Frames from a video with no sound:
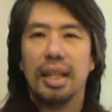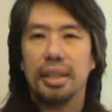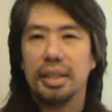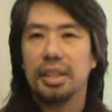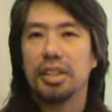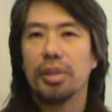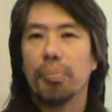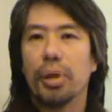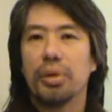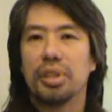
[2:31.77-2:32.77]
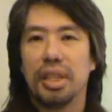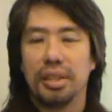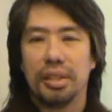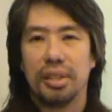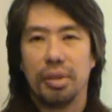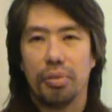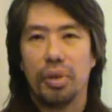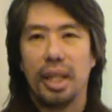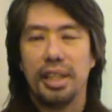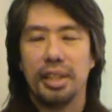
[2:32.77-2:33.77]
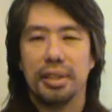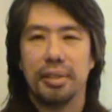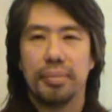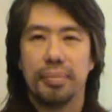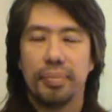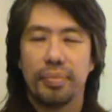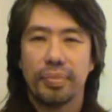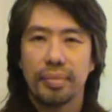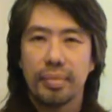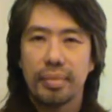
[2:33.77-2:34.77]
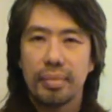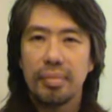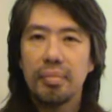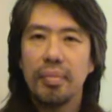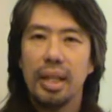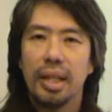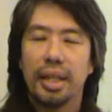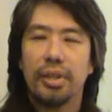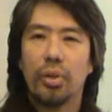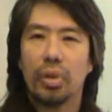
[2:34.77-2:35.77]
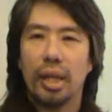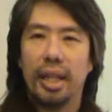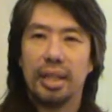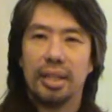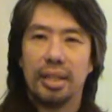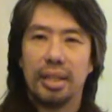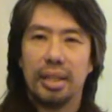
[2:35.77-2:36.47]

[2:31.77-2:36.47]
This is the process of religion. And that your light